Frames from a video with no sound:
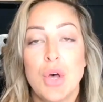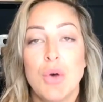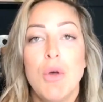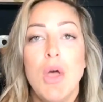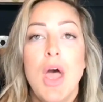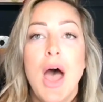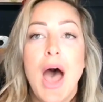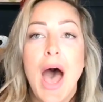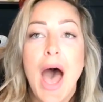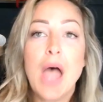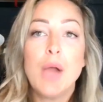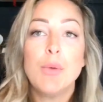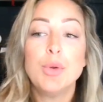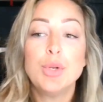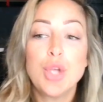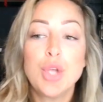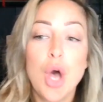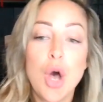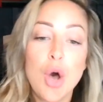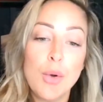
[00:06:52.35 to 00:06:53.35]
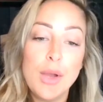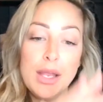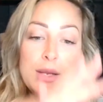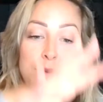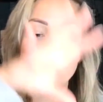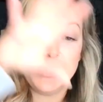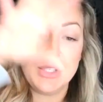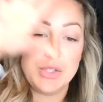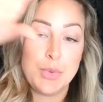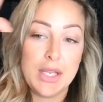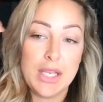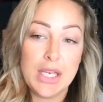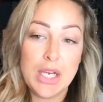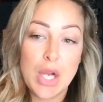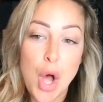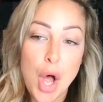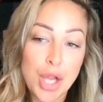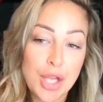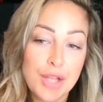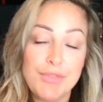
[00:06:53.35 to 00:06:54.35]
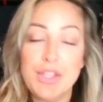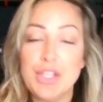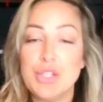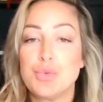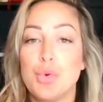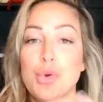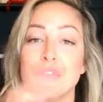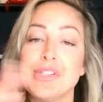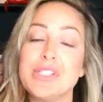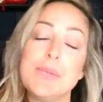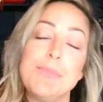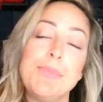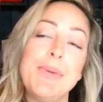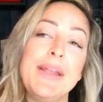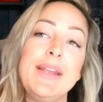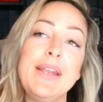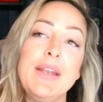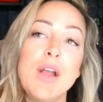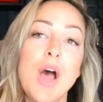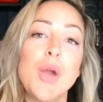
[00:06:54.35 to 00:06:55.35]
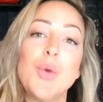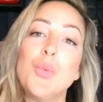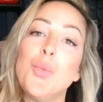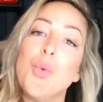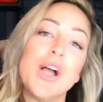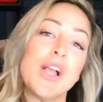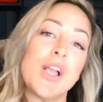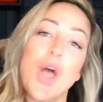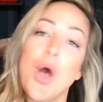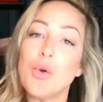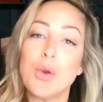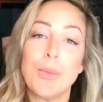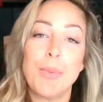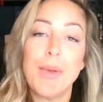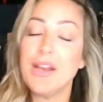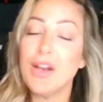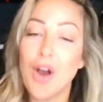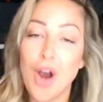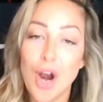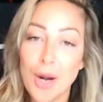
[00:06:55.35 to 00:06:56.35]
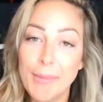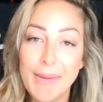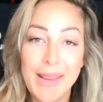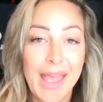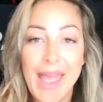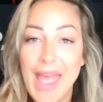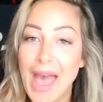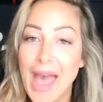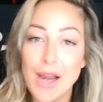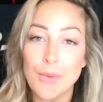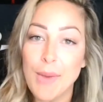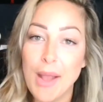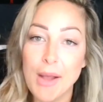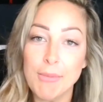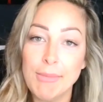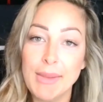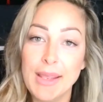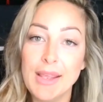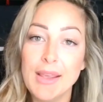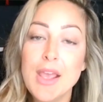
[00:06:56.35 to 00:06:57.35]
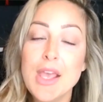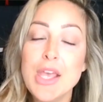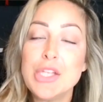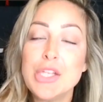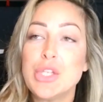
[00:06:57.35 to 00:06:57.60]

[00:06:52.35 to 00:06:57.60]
So I would go in between all of these roles depending on what codependent army I had around me.